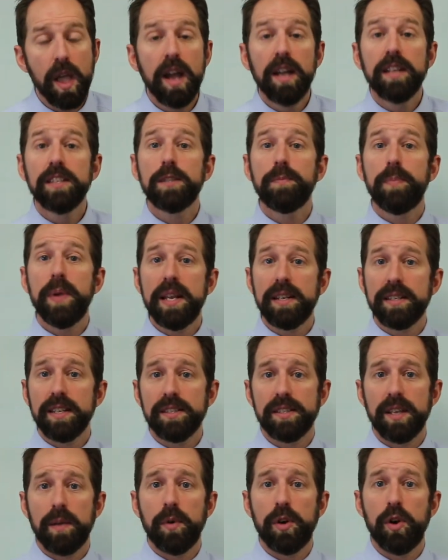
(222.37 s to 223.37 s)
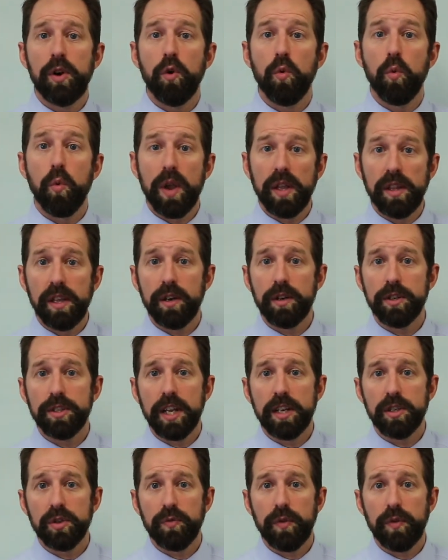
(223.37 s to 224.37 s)
Speak to someone who really
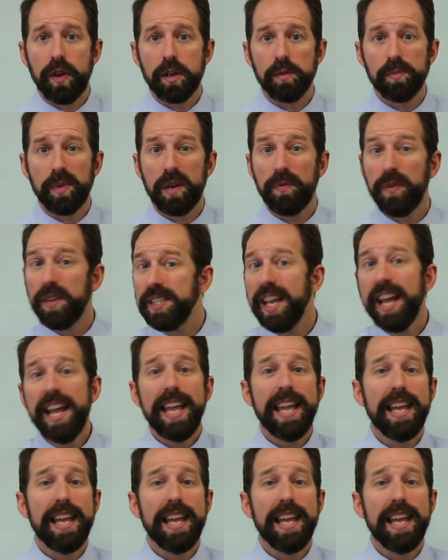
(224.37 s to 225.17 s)
understands your federal benefits.